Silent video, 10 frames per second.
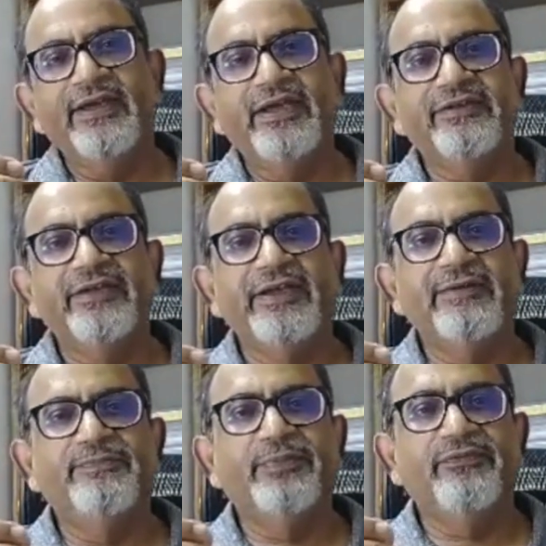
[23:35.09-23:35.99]
is
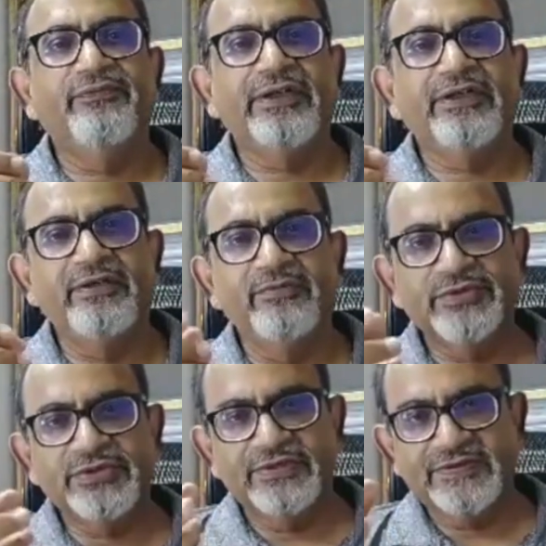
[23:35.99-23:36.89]
imperfect
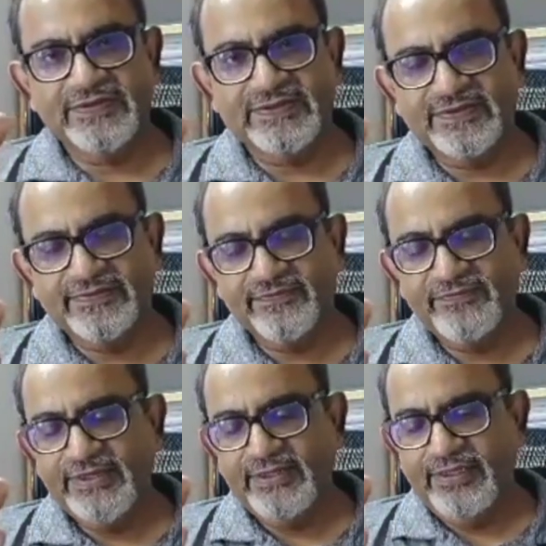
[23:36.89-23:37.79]
hemostasis,
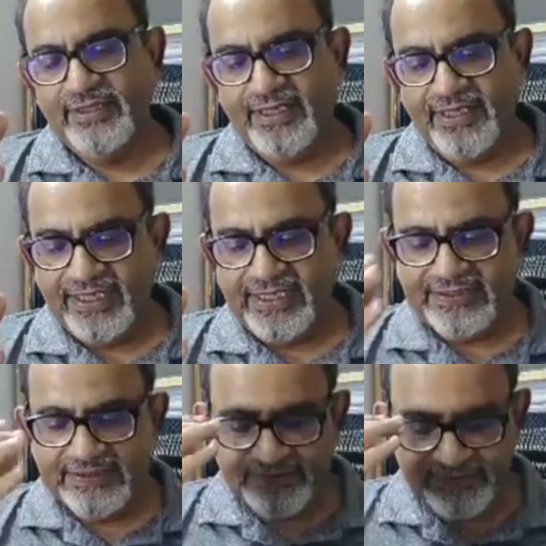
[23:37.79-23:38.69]
and